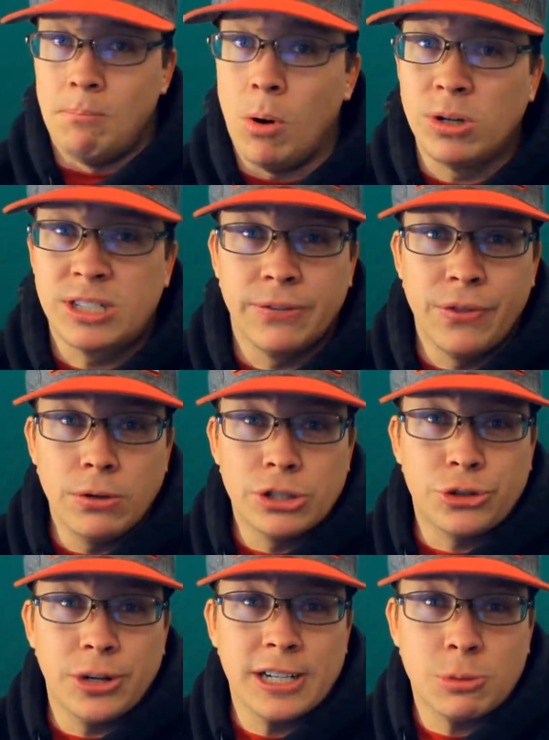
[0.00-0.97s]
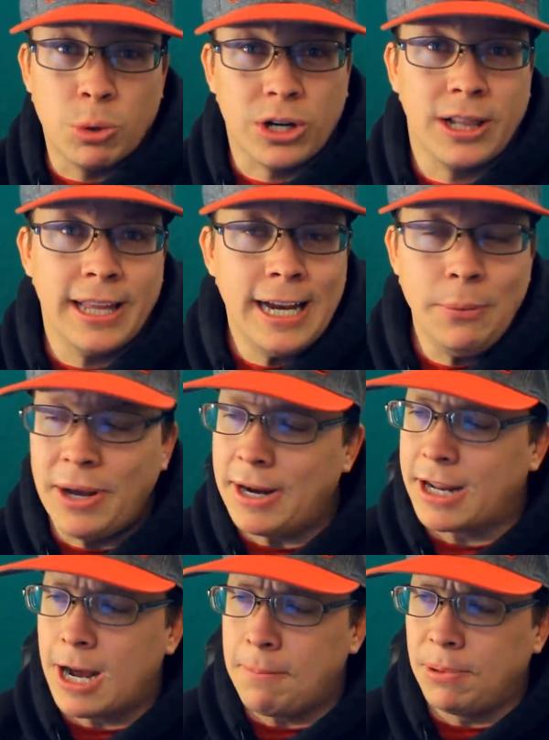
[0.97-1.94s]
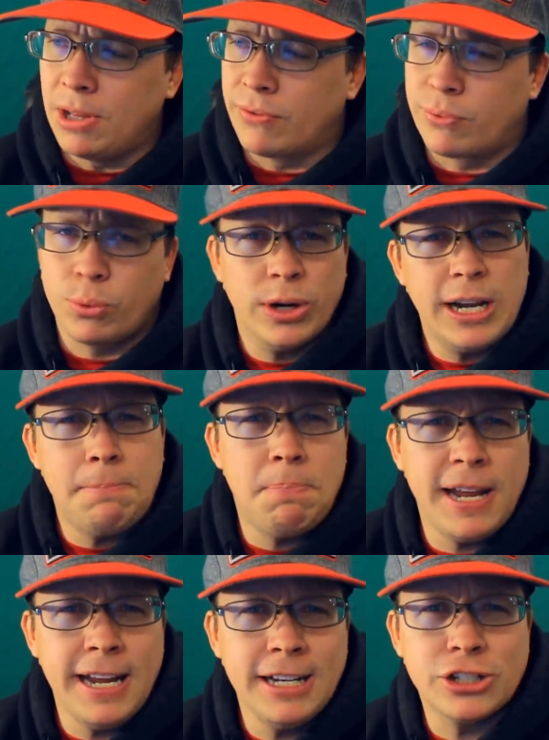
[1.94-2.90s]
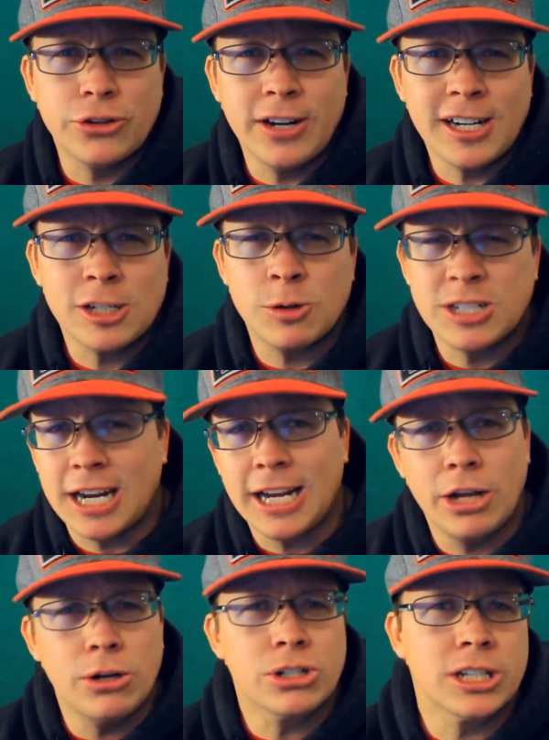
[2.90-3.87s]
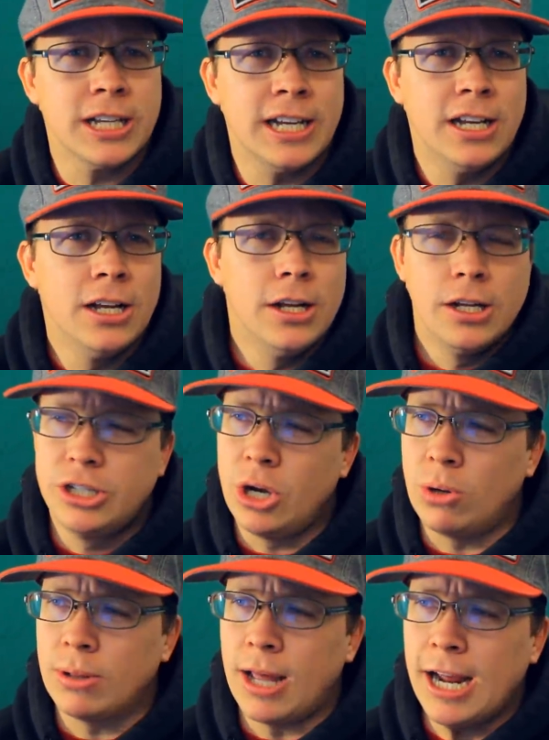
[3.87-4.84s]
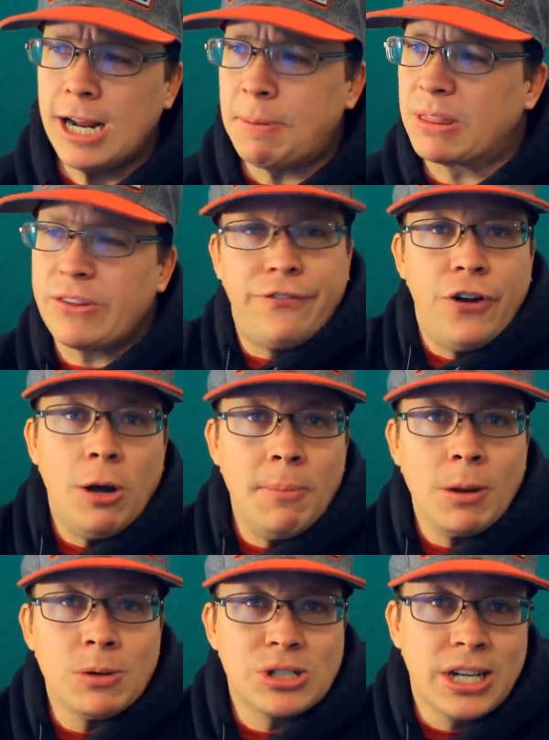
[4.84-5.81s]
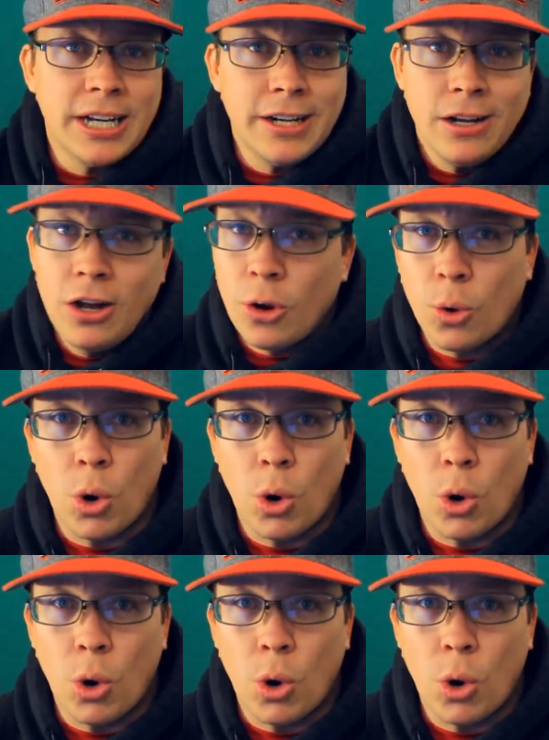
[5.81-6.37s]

Most of those tricks were clean. We had a couple of repeat tricks, which I usually don't like, but the filming was good.